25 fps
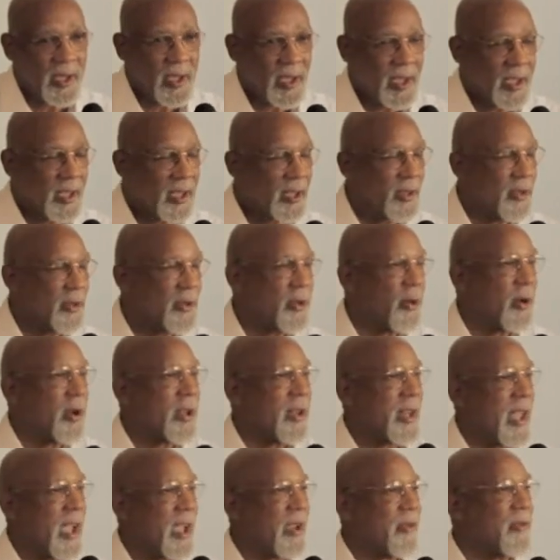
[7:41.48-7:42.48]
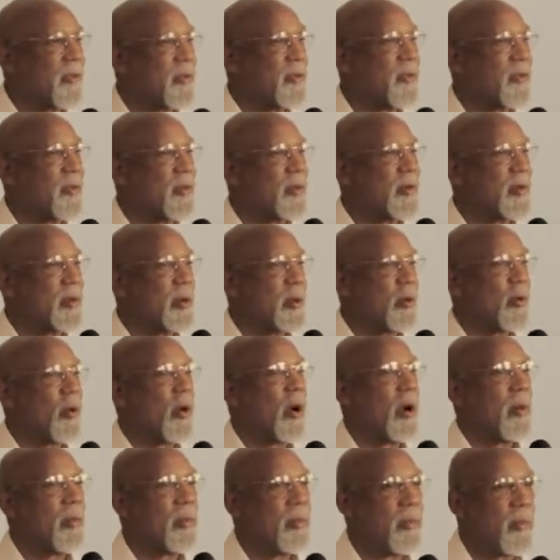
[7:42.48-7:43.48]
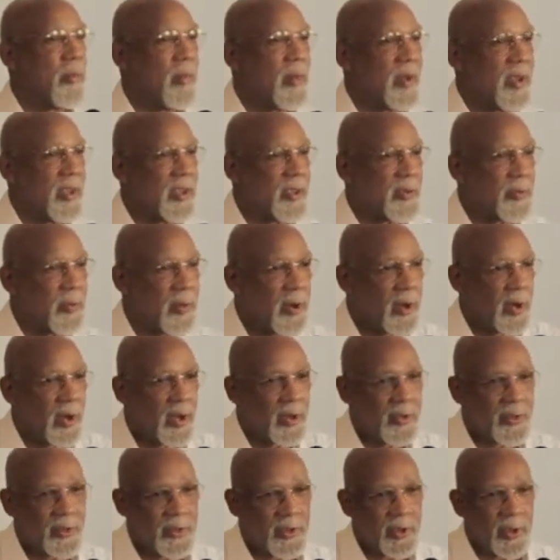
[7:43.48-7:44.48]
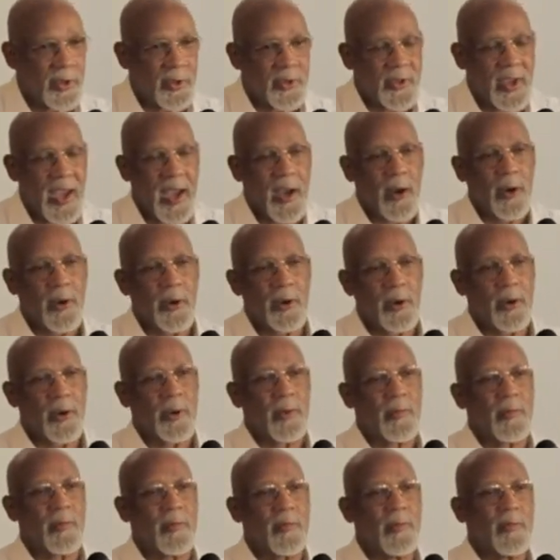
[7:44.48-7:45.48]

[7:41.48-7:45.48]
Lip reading: and enjoy life. Grow up and experience your childhood,